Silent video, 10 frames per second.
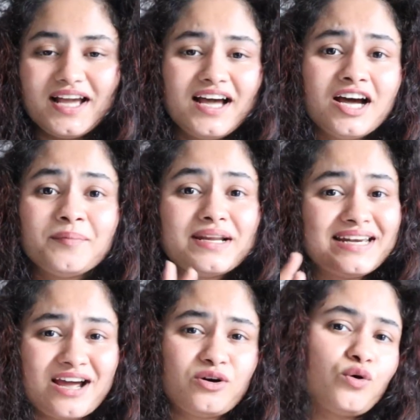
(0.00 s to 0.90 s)

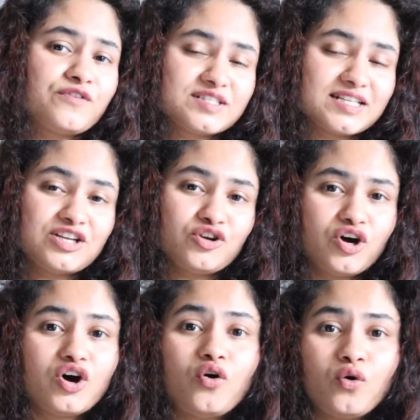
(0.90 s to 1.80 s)
Now obviously
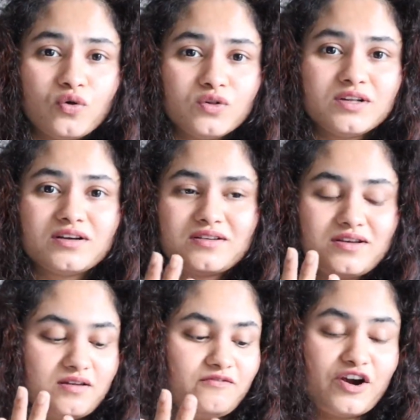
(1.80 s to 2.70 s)
not all
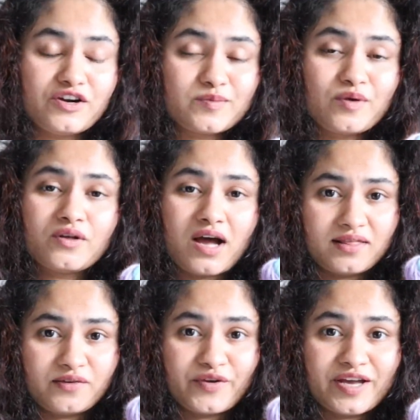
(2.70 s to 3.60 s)
Ferris wheel
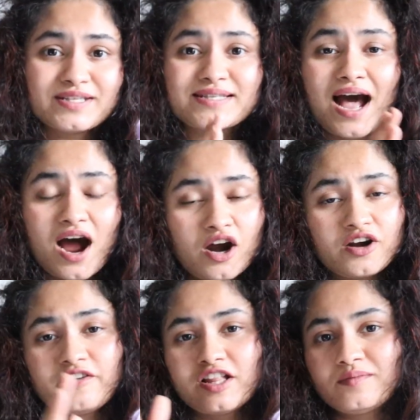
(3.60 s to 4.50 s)
colorways are
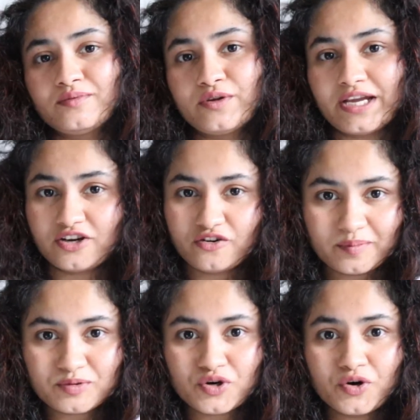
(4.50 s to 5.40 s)
available in
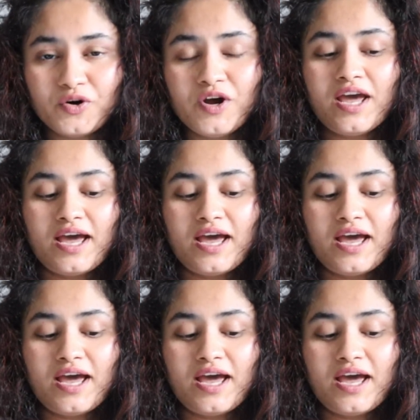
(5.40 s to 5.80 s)
crypto.